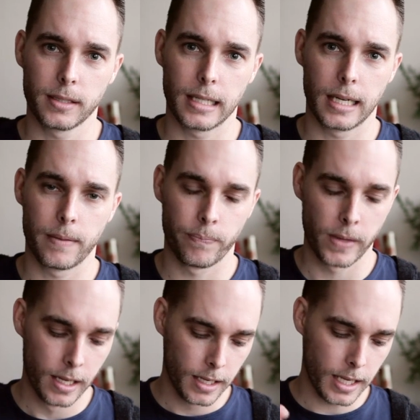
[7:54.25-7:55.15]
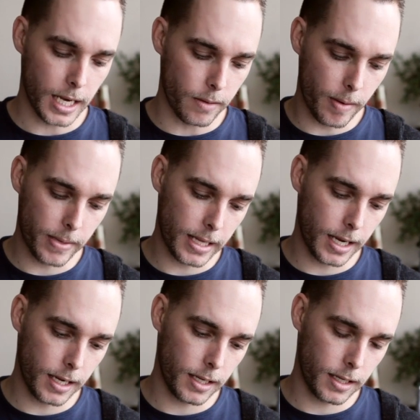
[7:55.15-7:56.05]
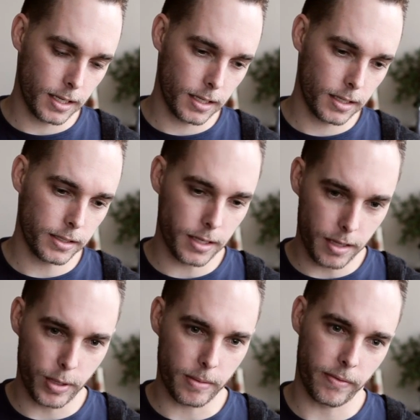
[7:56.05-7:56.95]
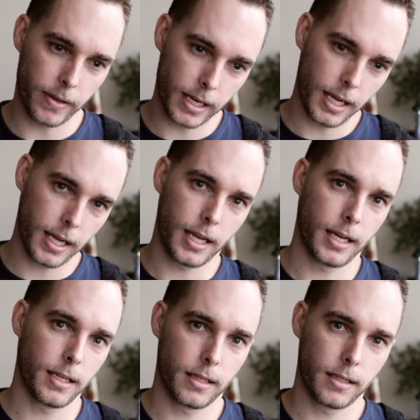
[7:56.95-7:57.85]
And I remember they pricked my finger and